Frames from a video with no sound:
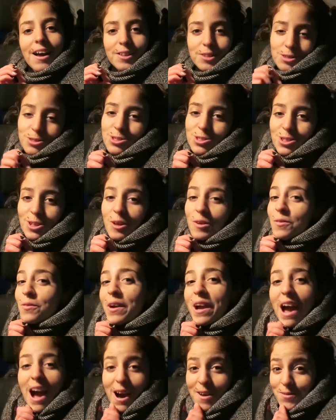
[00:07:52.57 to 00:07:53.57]
Houston,
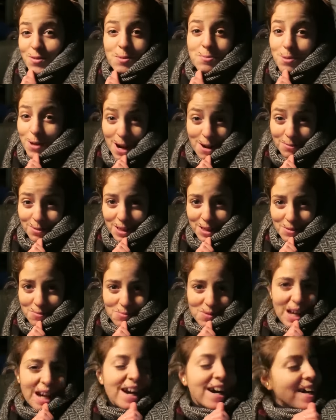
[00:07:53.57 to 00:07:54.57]
we have a
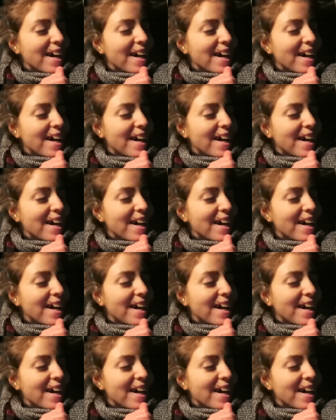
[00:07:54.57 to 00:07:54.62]
problem.